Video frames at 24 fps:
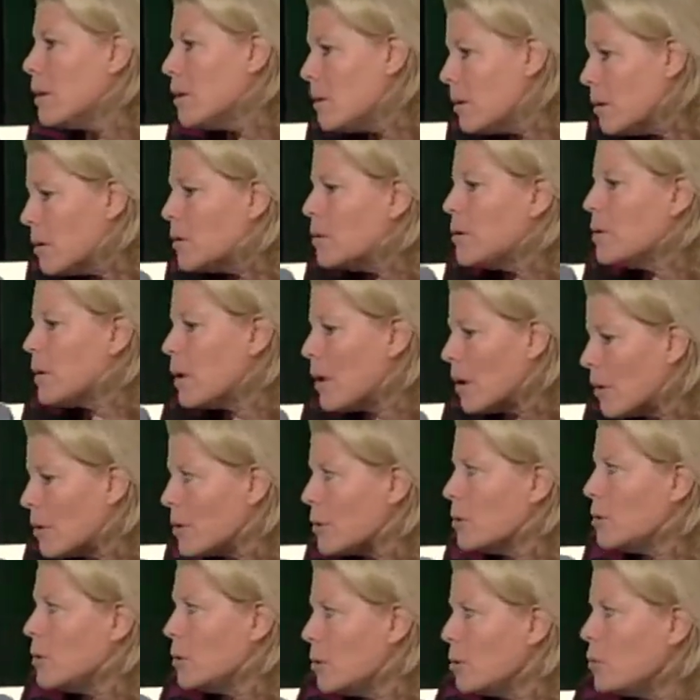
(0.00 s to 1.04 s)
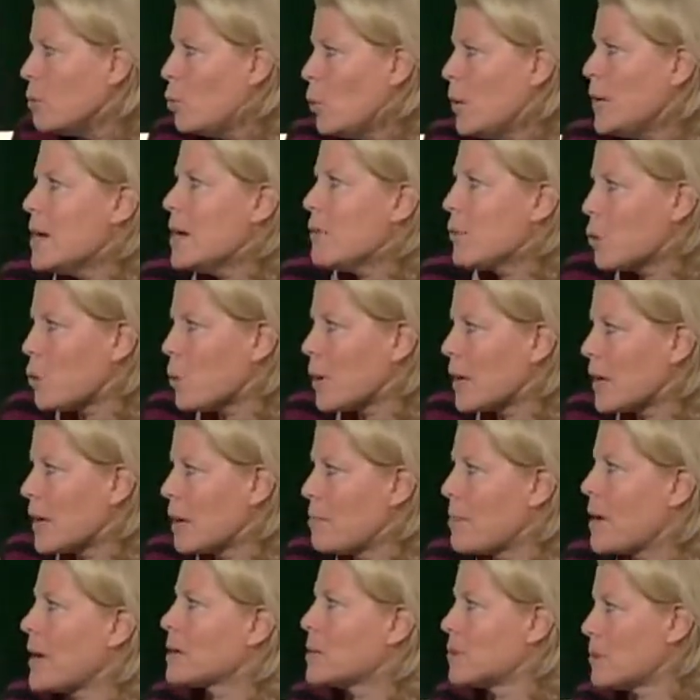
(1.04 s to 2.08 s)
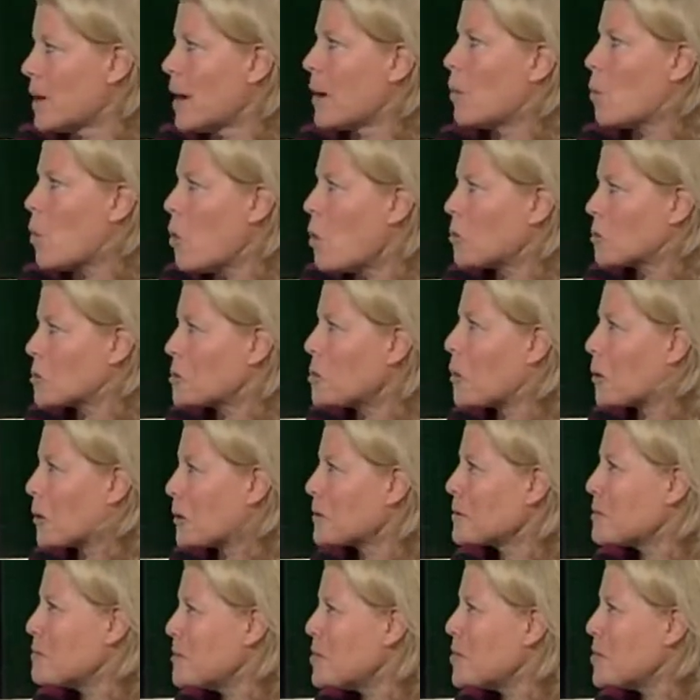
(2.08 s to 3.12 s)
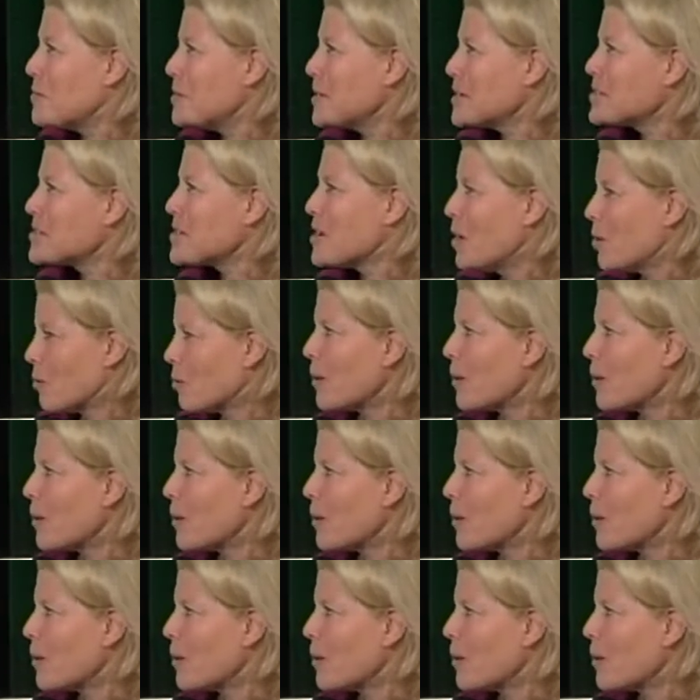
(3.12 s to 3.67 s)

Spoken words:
you know, we never want to get back to that walled garden moment,